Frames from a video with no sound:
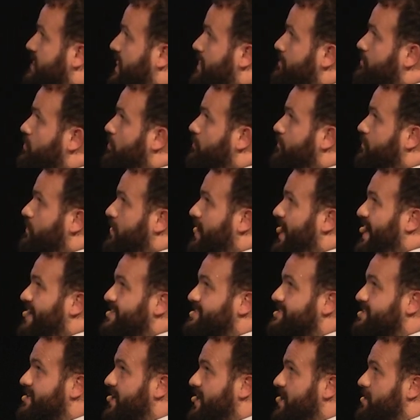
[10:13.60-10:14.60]
kind of
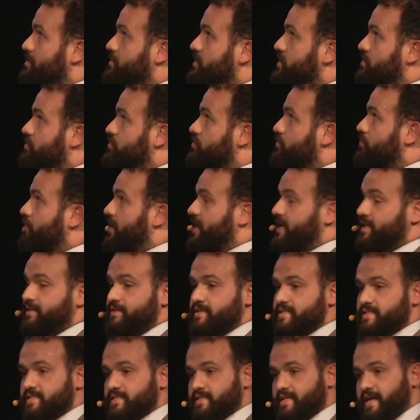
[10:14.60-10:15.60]
light game, to create
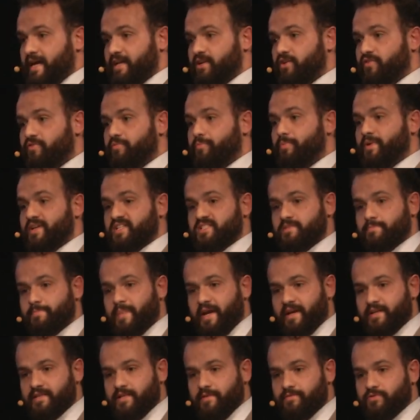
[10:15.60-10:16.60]
this kind of
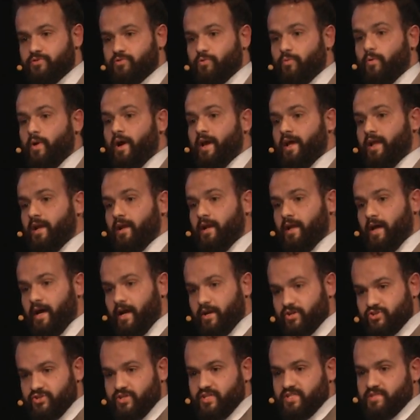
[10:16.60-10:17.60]
perspective to
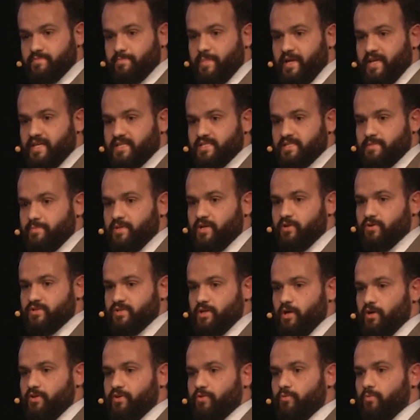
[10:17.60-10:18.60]
enlarge the space, because
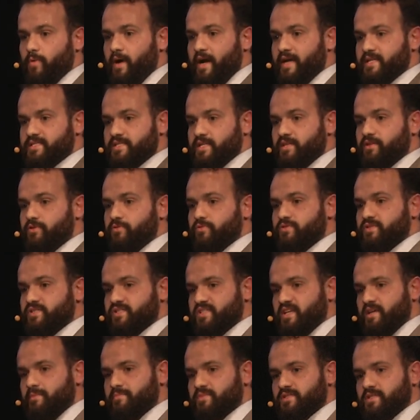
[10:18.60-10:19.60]
otherwise it could
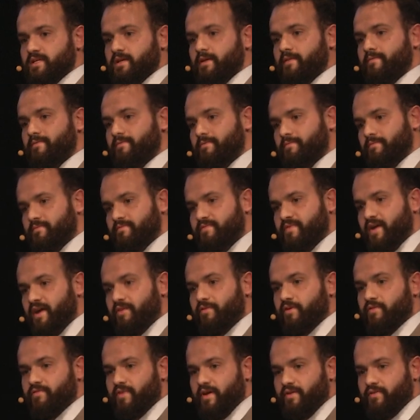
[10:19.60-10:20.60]
seem
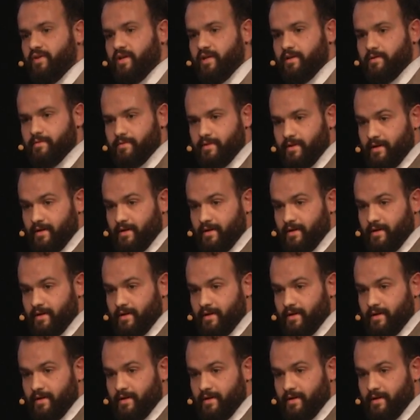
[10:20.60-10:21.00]
very, very